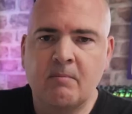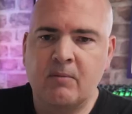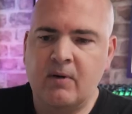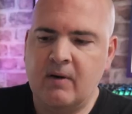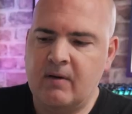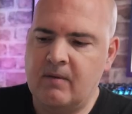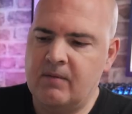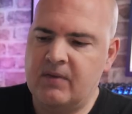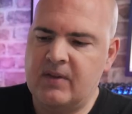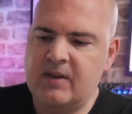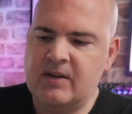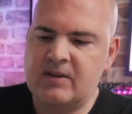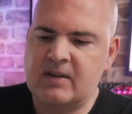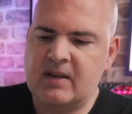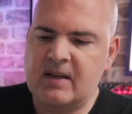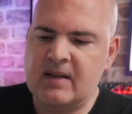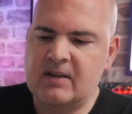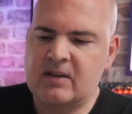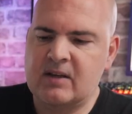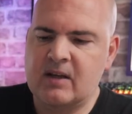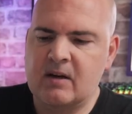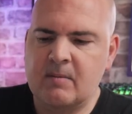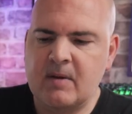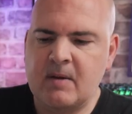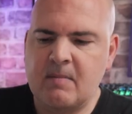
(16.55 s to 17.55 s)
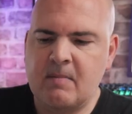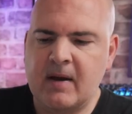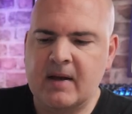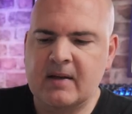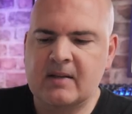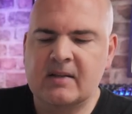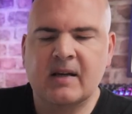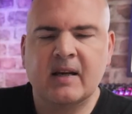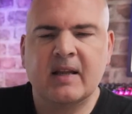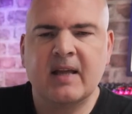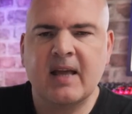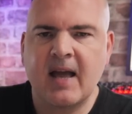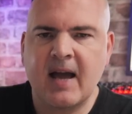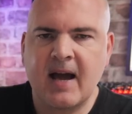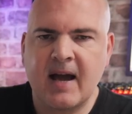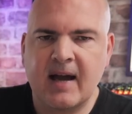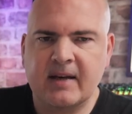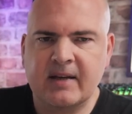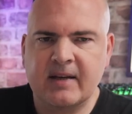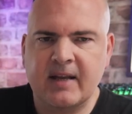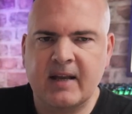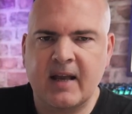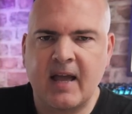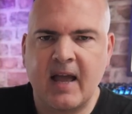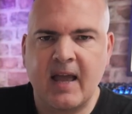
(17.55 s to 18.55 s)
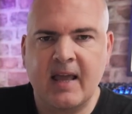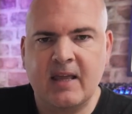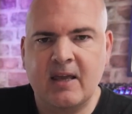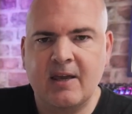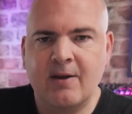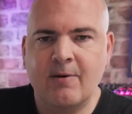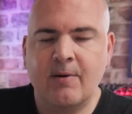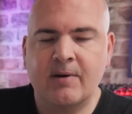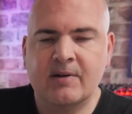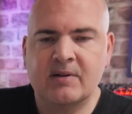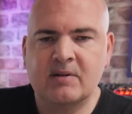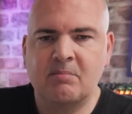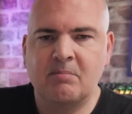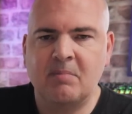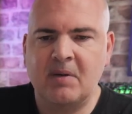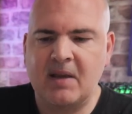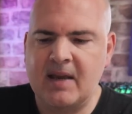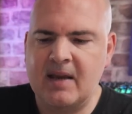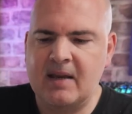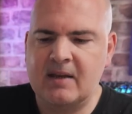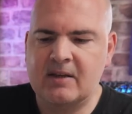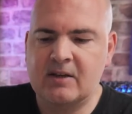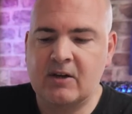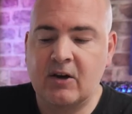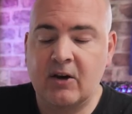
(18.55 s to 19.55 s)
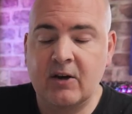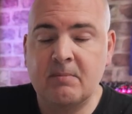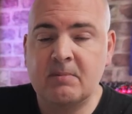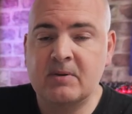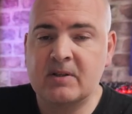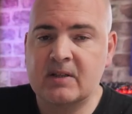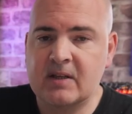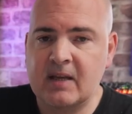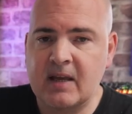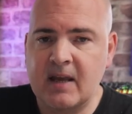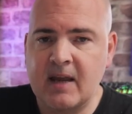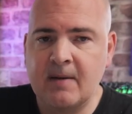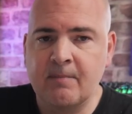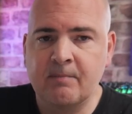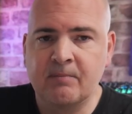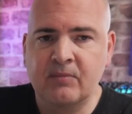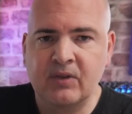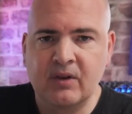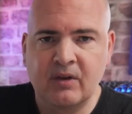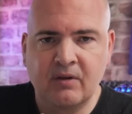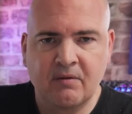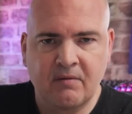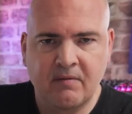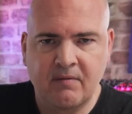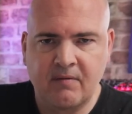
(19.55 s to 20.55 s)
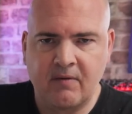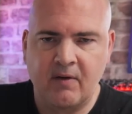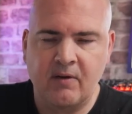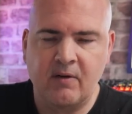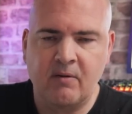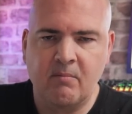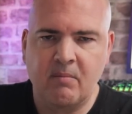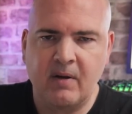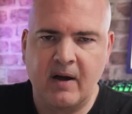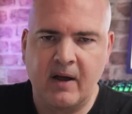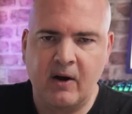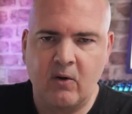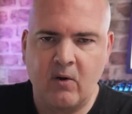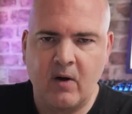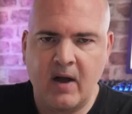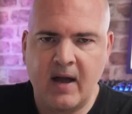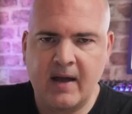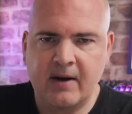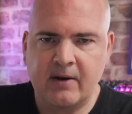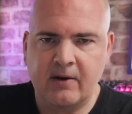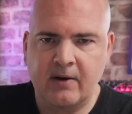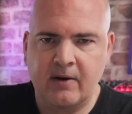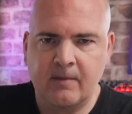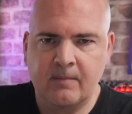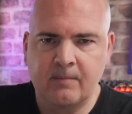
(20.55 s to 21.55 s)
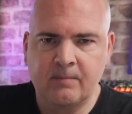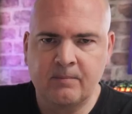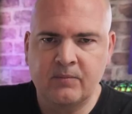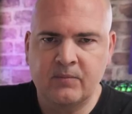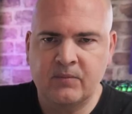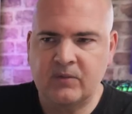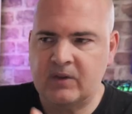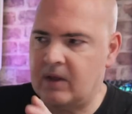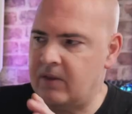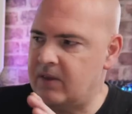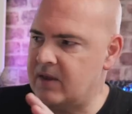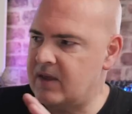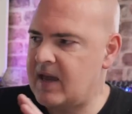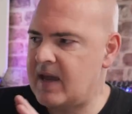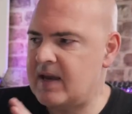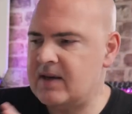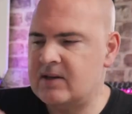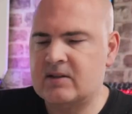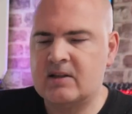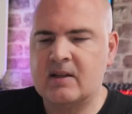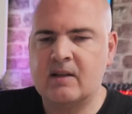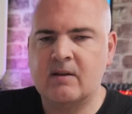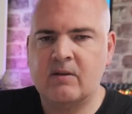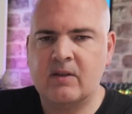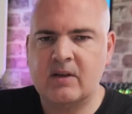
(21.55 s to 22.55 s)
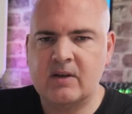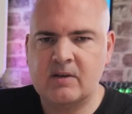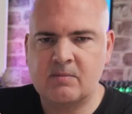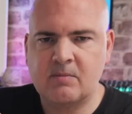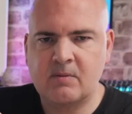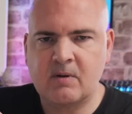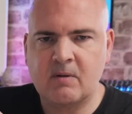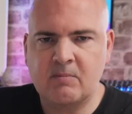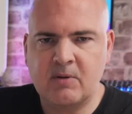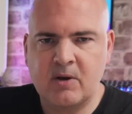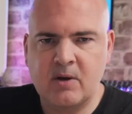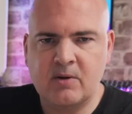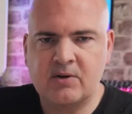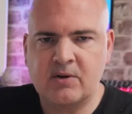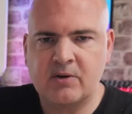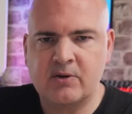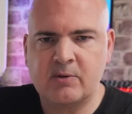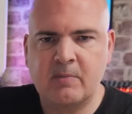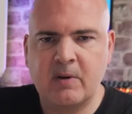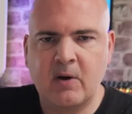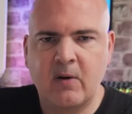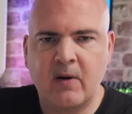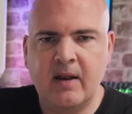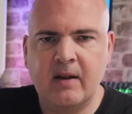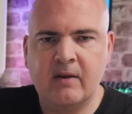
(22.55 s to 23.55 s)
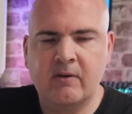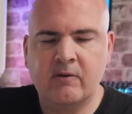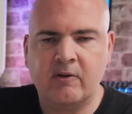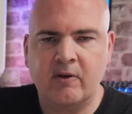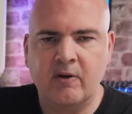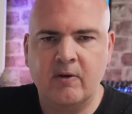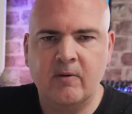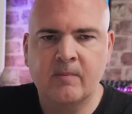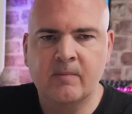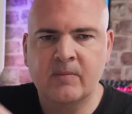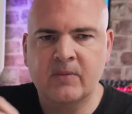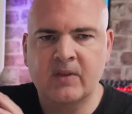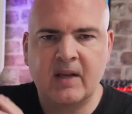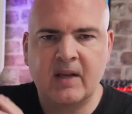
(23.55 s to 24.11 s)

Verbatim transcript: but this is going to be basically adding a USB Type-C front panel header. Now the case that this computer is built into